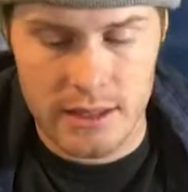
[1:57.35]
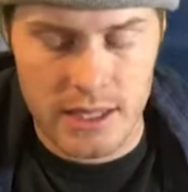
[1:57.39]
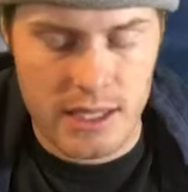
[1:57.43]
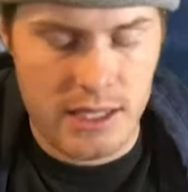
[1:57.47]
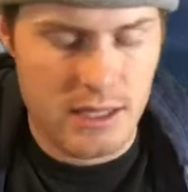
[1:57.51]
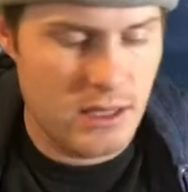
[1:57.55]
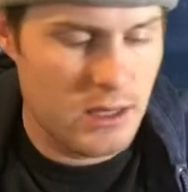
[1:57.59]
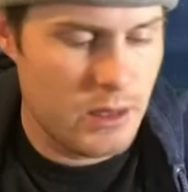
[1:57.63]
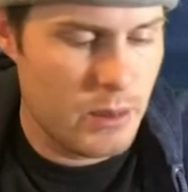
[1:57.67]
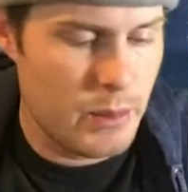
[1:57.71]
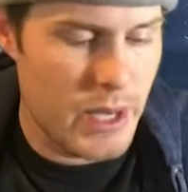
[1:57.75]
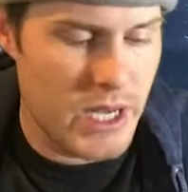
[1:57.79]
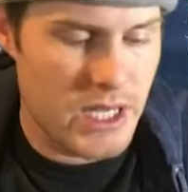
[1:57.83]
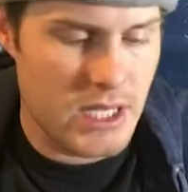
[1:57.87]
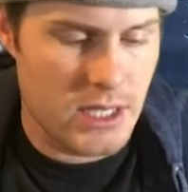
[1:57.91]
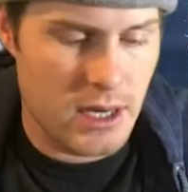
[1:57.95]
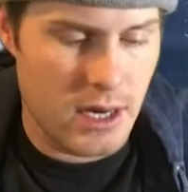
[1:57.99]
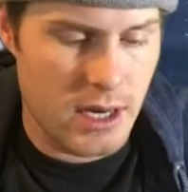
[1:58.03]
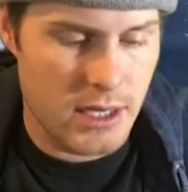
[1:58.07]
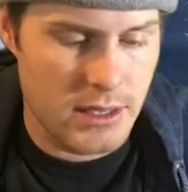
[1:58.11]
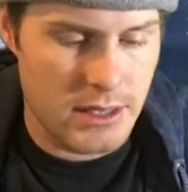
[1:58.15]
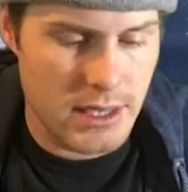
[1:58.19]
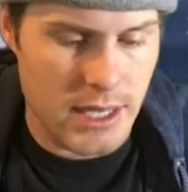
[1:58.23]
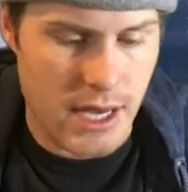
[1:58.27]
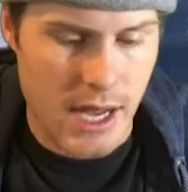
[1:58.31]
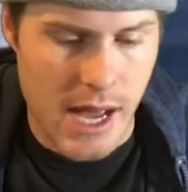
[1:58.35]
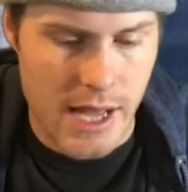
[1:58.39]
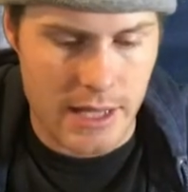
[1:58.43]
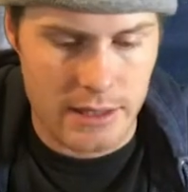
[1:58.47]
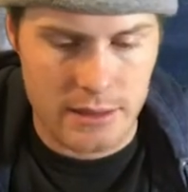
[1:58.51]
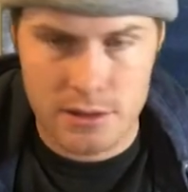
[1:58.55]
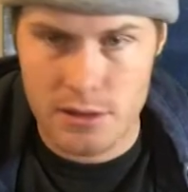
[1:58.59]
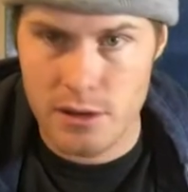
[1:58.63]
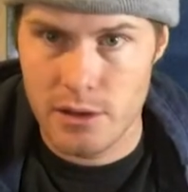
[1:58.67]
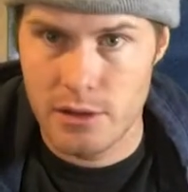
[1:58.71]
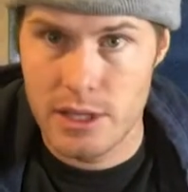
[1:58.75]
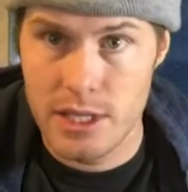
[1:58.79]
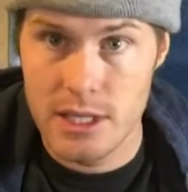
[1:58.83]
These are the best cards I
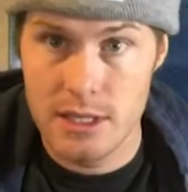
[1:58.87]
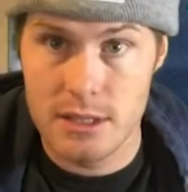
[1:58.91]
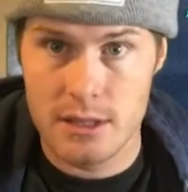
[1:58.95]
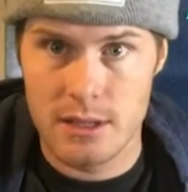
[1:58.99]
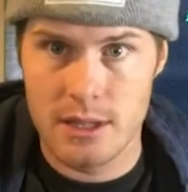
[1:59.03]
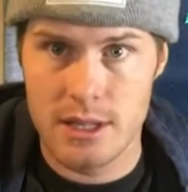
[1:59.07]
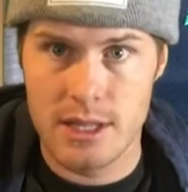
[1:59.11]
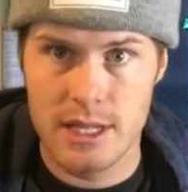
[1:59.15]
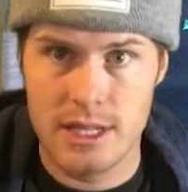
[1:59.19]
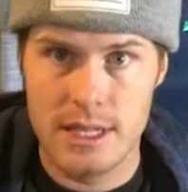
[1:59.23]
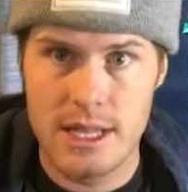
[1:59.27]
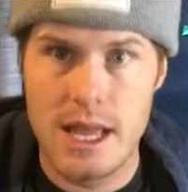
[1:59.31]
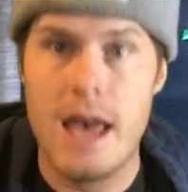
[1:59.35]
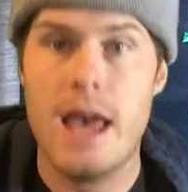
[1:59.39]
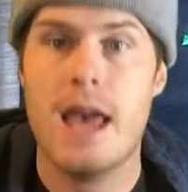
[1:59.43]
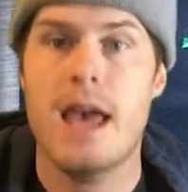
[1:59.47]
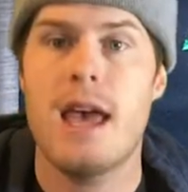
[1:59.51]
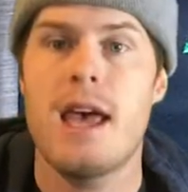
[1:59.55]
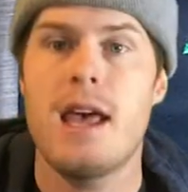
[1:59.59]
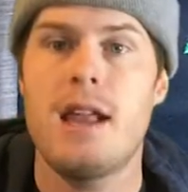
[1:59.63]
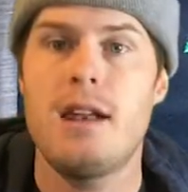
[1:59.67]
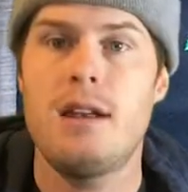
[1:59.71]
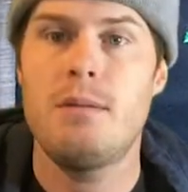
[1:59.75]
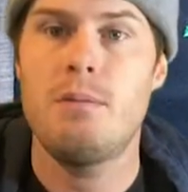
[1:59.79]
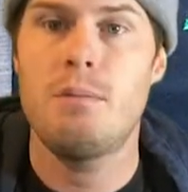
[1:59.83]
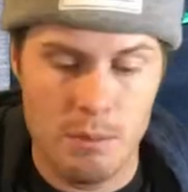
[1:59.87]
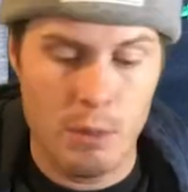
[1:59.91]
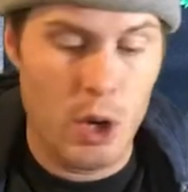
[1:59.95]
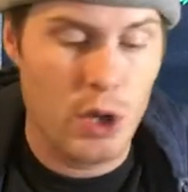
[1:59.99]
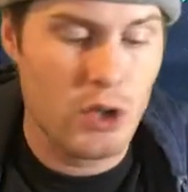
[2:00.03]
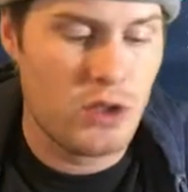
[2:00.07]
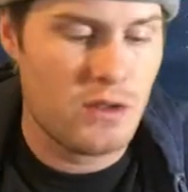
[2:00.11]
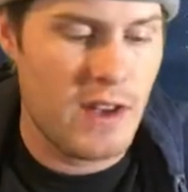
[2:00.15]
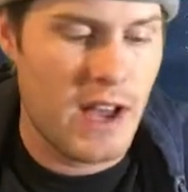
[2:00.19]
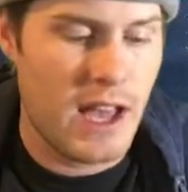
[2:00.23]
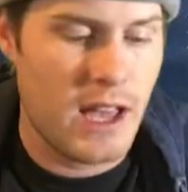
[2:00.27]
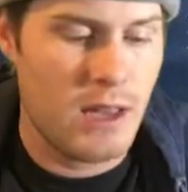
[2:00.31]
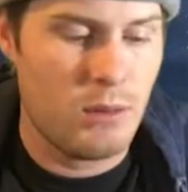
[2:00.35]
got. So these are the 10
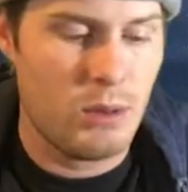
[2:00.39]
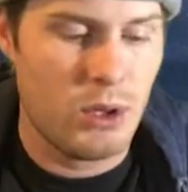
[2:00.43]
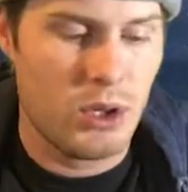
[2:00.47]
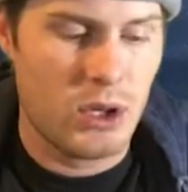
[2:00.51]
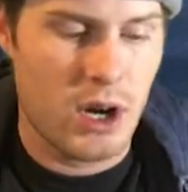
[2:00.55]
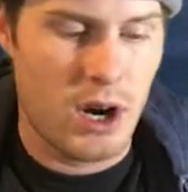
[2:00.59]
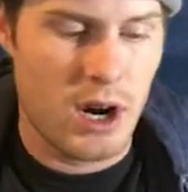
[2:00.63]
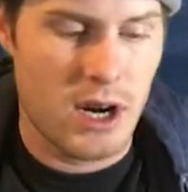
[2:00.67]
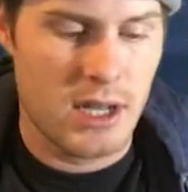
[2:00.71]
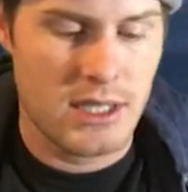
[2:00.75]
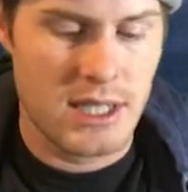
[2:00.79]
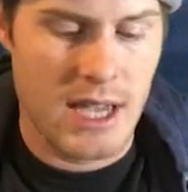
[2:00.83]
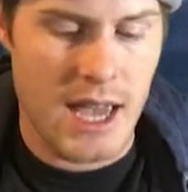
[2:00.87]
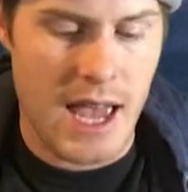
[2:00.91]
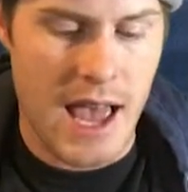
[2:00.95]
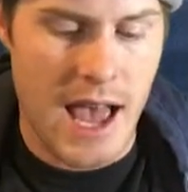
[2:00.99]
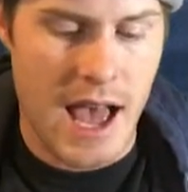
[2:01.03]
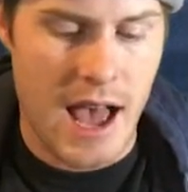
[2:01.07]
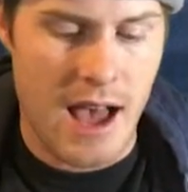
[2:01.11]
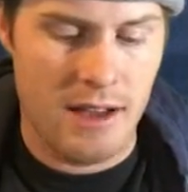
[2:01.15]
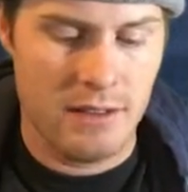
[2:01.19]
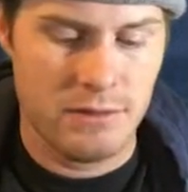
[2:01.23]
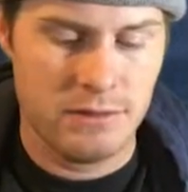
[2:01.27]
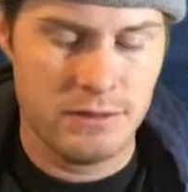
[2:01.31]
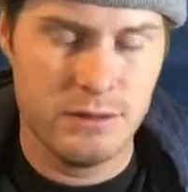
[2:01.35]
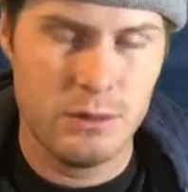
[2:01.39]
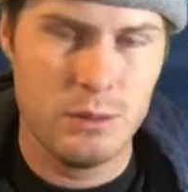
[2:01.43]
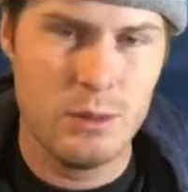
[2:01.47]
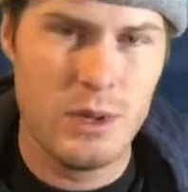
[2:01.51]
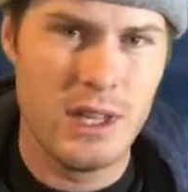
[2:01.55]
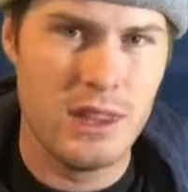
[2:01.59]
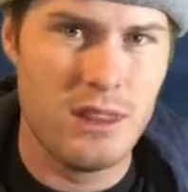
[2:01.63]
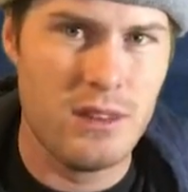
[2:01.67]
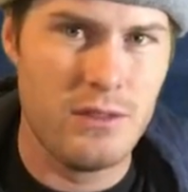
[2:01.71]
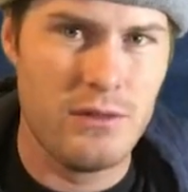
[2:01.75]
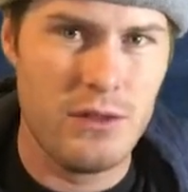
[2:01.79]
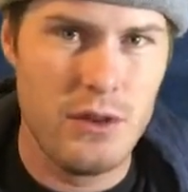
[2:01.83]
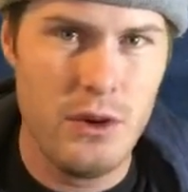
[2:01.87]
most valuable cards I have,
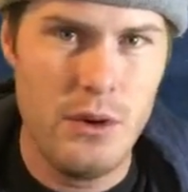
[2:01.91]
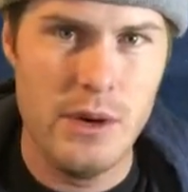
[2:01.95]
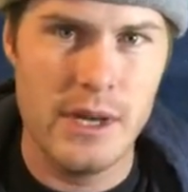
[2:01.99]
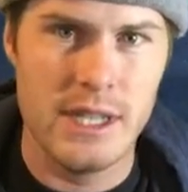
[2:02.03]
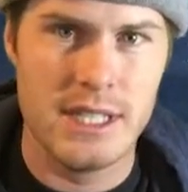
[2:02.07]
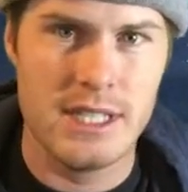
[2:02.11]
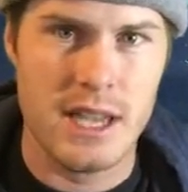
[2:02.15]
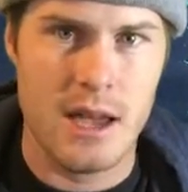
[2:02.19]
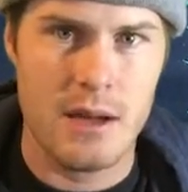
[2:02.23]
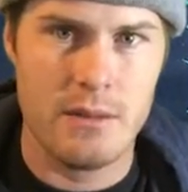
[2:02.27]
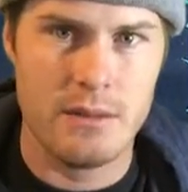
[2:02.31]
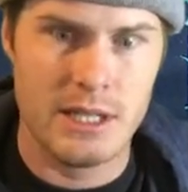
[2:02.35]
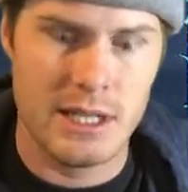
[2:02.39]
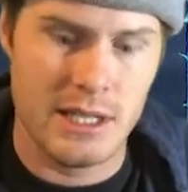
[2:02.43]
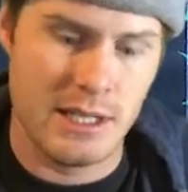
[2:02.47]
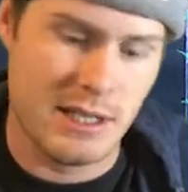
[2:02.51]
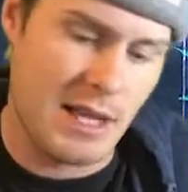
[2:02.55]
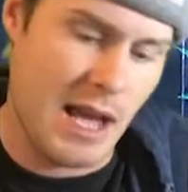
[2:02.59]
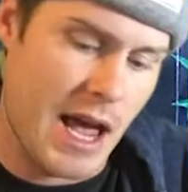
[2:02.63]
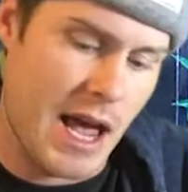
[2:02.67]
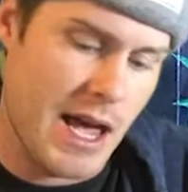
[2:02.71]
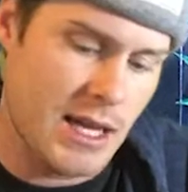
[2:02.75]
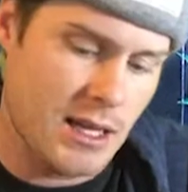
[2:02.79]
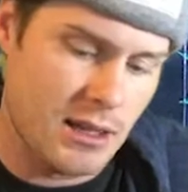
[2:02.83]
with a few exceptions.